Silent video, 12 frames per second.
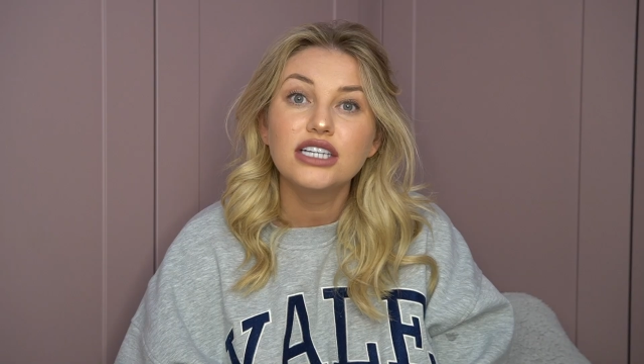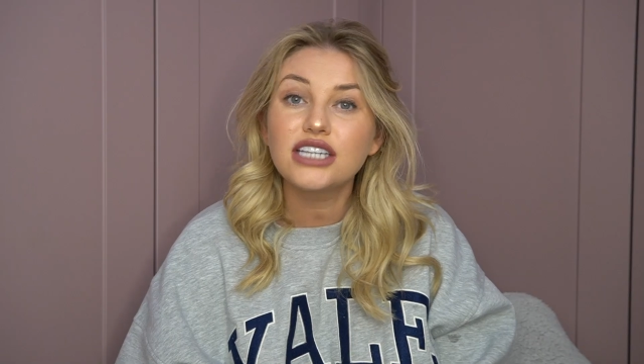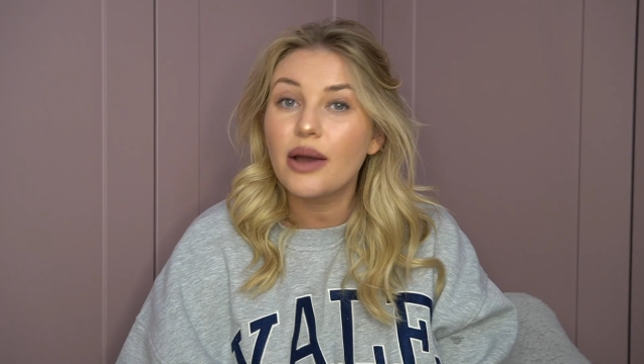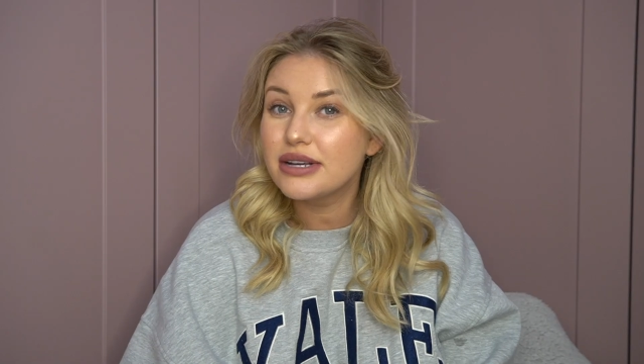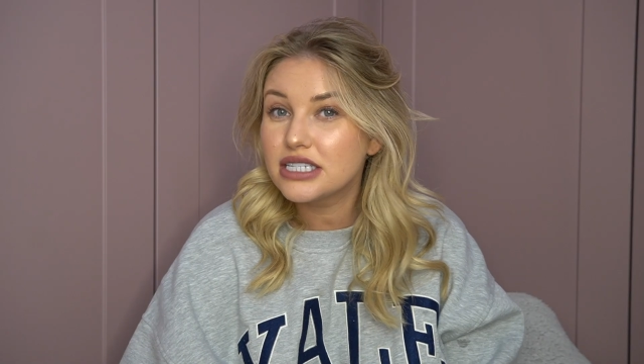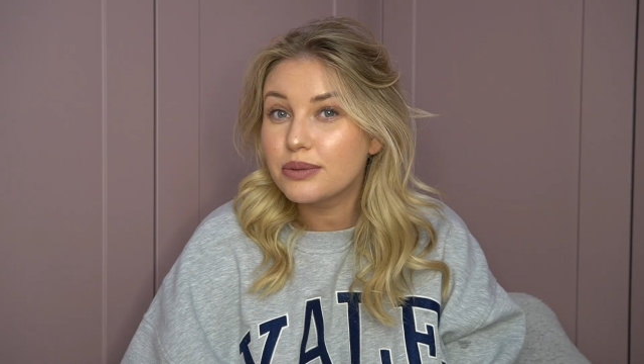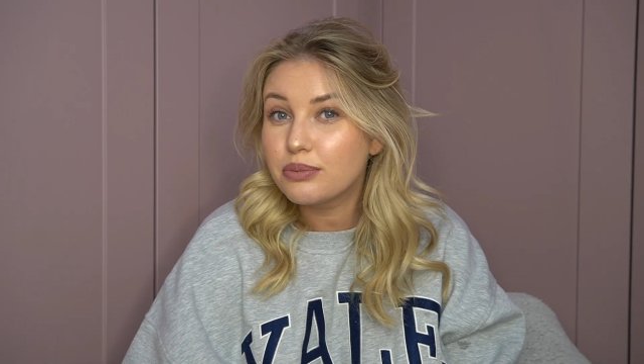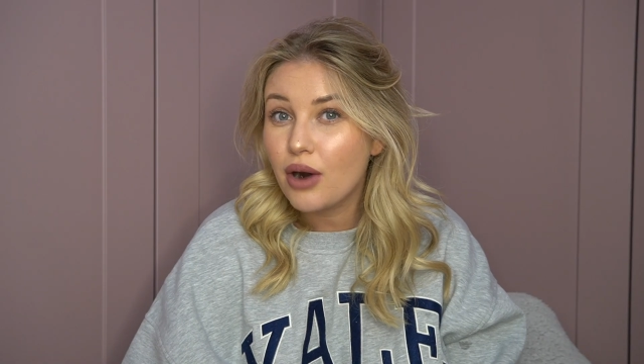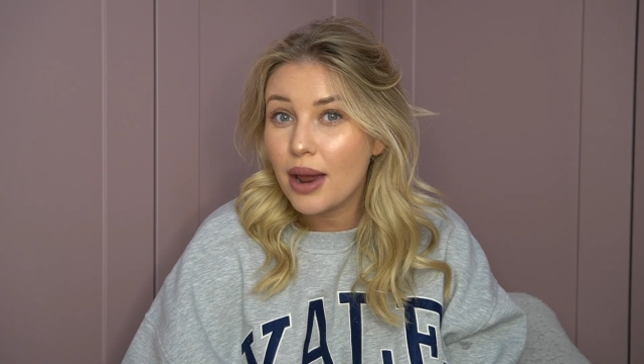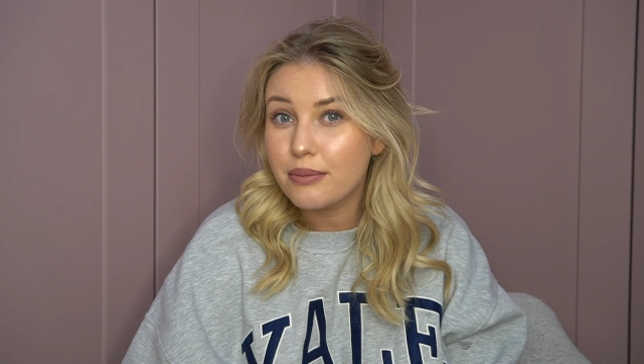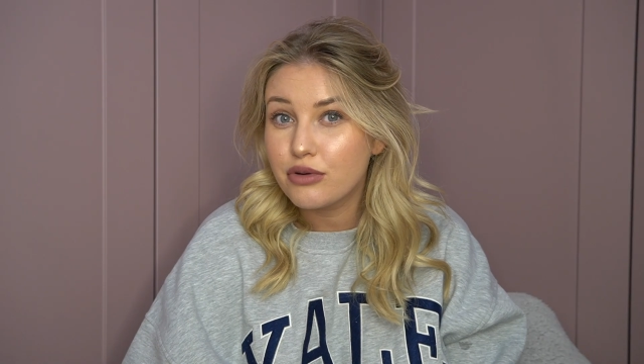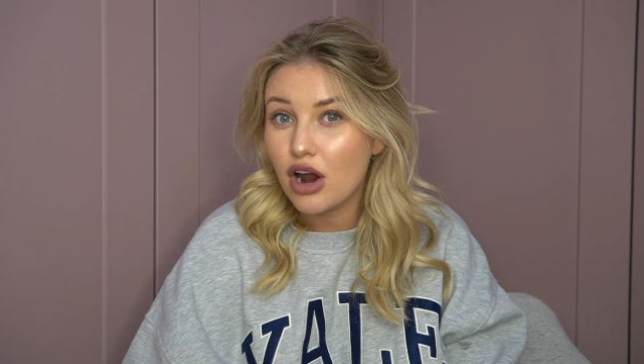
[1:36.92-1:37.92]
So I went to the
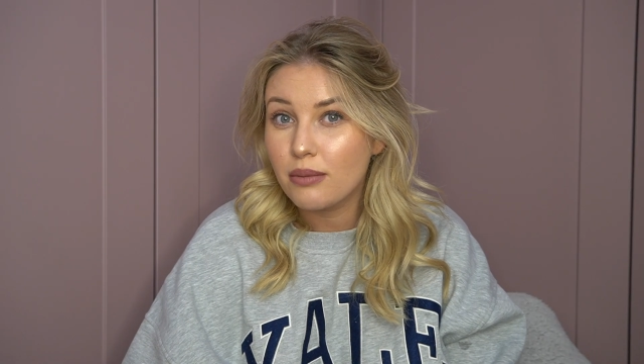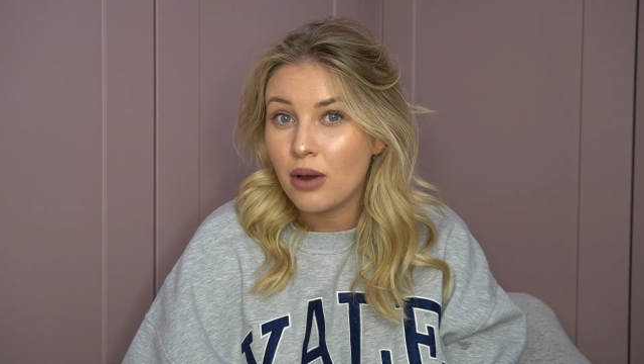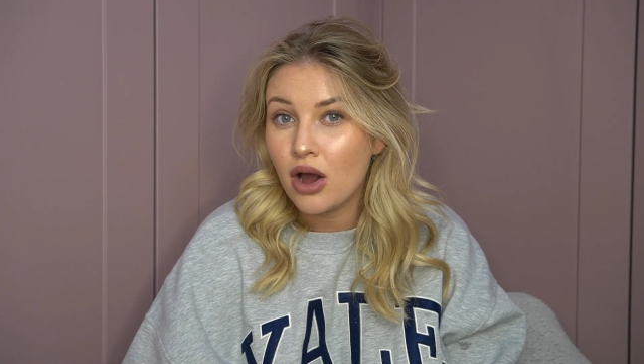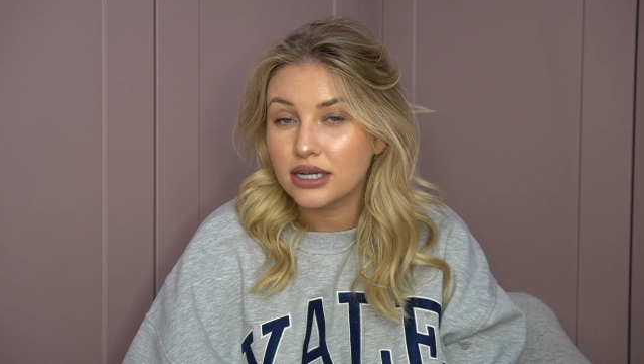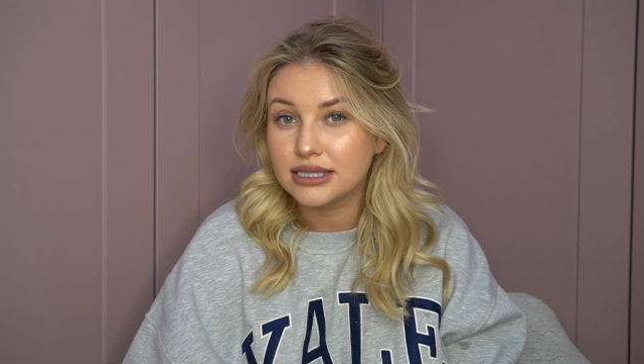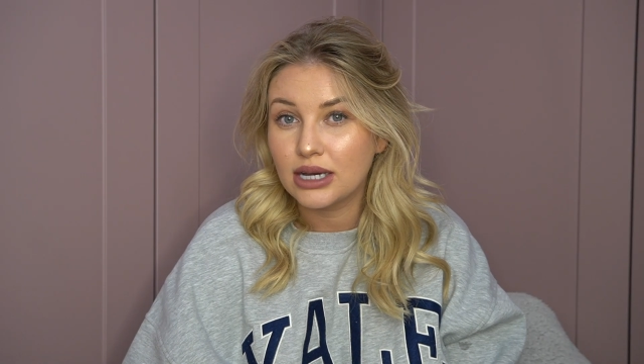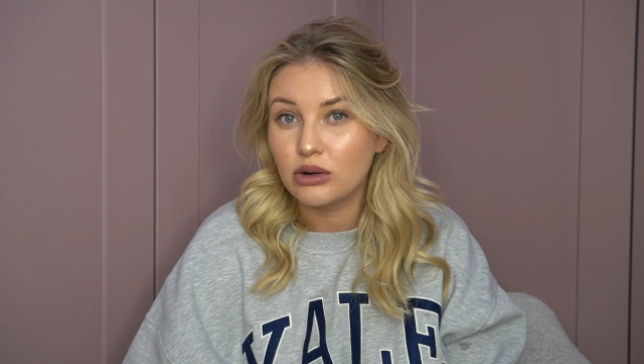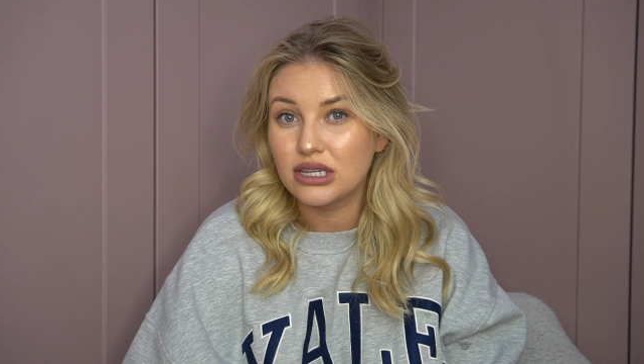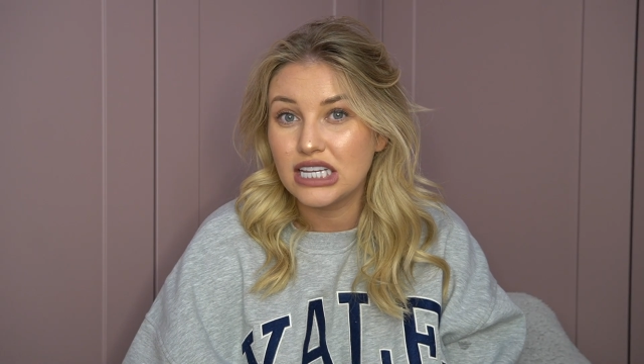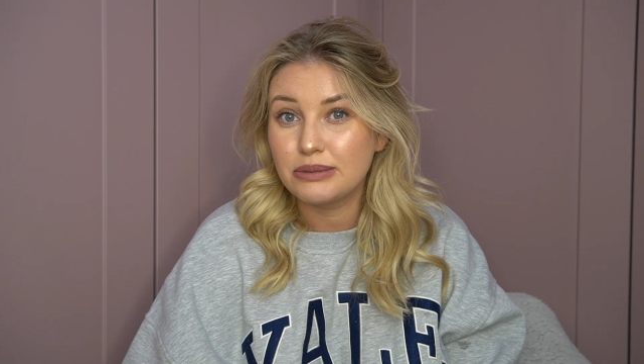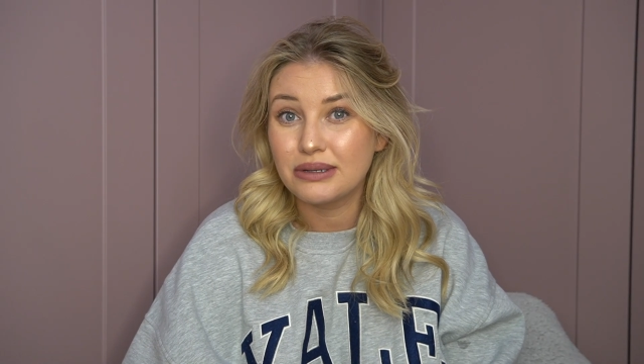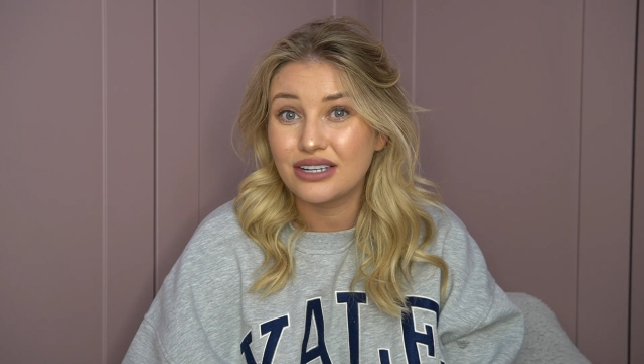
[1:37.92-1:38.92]
Brighton Primark to get all of
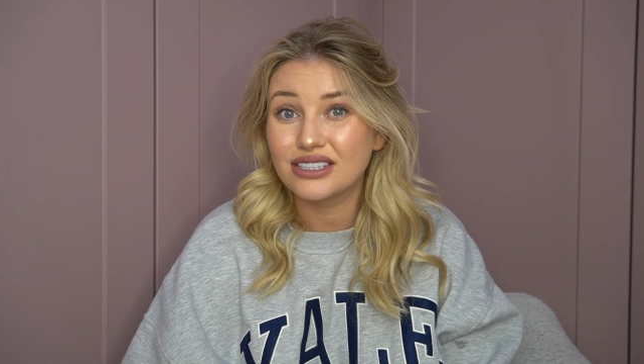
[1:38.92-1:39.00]
these bits.